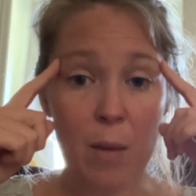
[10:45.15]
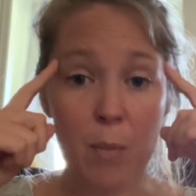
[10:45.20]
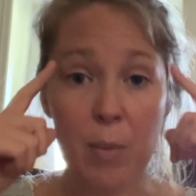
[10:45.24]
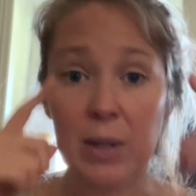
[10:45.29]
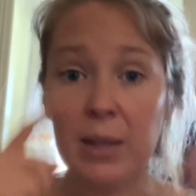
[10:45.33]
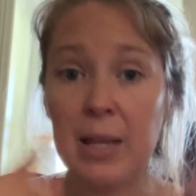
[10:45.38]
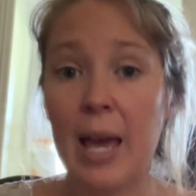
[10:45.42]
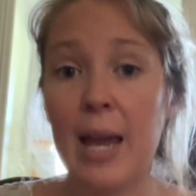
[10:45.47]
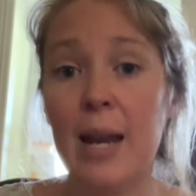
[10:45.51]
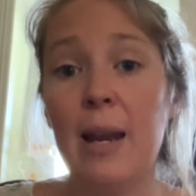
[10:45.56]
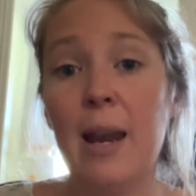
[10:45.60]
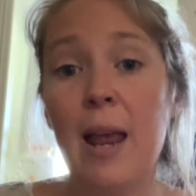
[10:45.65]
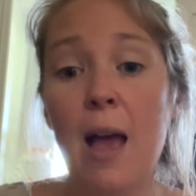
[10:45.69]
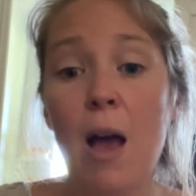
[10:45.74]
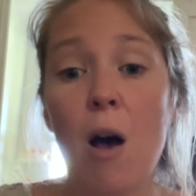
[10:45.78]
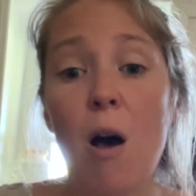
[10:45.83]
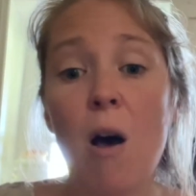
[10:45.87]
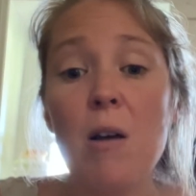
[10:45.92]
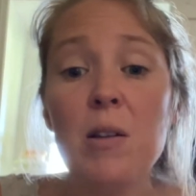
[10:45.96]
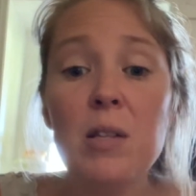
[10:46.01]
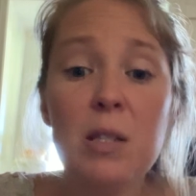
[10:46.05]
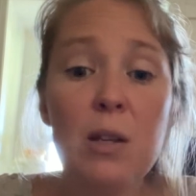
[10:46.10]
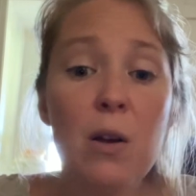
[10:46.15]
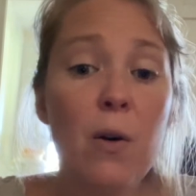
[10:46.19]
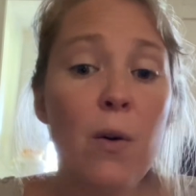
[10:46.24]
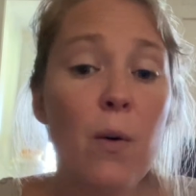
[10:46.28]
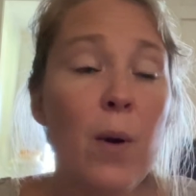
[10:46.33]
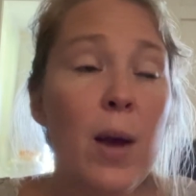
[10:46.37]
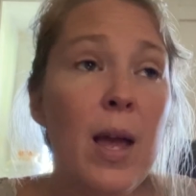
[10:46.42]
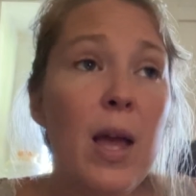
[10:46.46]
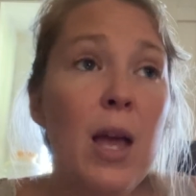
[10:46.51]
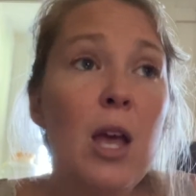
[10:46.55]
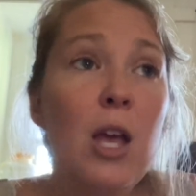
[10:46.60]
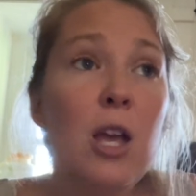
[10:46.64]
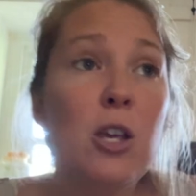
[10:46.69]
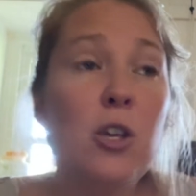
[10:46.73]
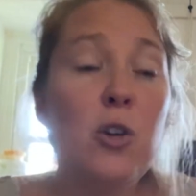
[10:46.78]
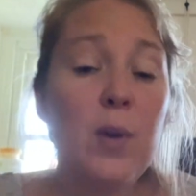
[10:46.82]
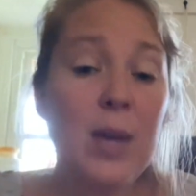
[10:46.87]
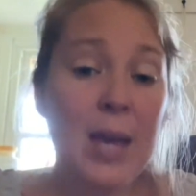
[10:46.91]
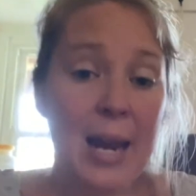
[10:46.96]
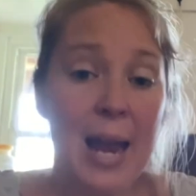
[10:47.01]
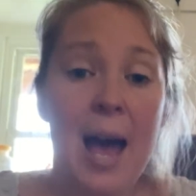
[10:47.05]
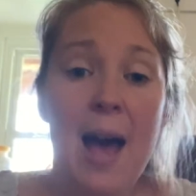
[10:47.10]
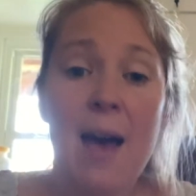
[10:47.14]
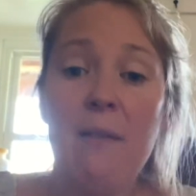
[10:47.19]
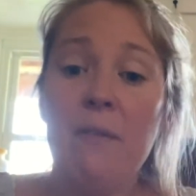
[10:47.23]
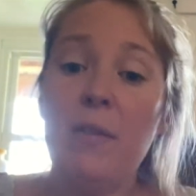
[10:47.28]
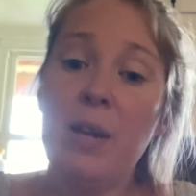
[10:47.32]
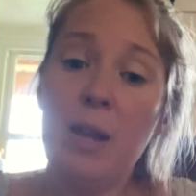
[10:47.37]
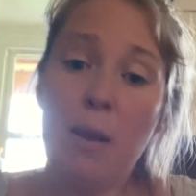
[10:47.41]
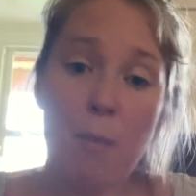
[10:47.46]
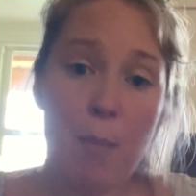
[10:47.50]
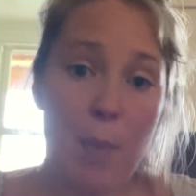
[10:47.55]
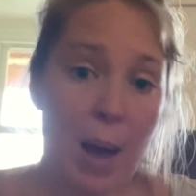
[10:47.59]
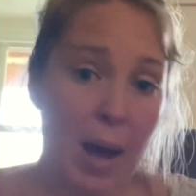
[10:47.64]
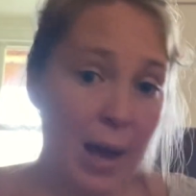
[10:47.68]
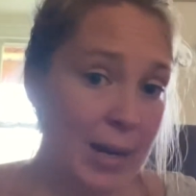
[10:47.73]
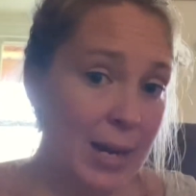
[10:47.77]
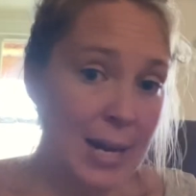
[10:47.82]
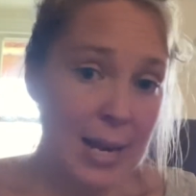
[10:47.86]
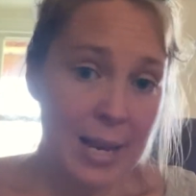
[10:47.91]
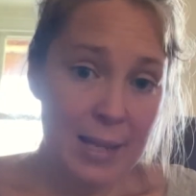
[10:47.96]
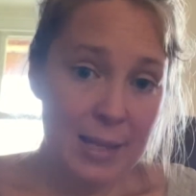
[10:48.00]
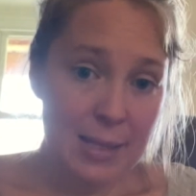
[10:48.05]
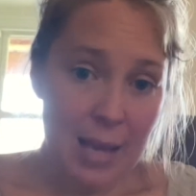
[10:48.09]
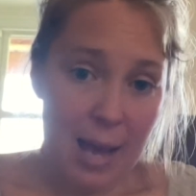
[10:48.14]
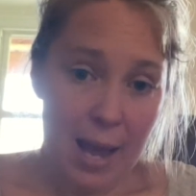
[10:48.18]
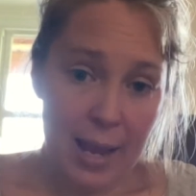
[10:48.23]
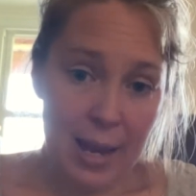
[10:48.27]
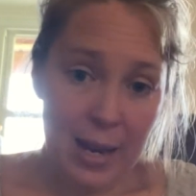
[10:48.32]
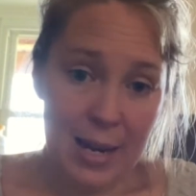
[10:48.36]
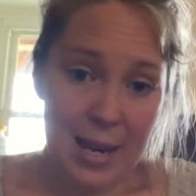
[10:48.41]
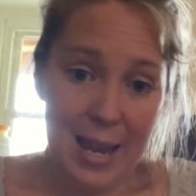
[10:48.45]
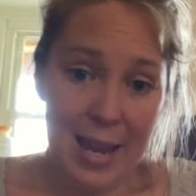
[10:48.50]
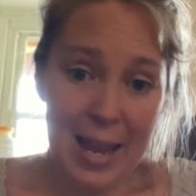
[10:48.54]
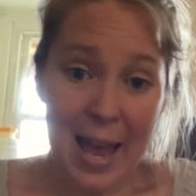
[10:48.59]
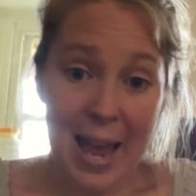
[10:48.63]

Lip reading: but then also you can have an embodied anxiety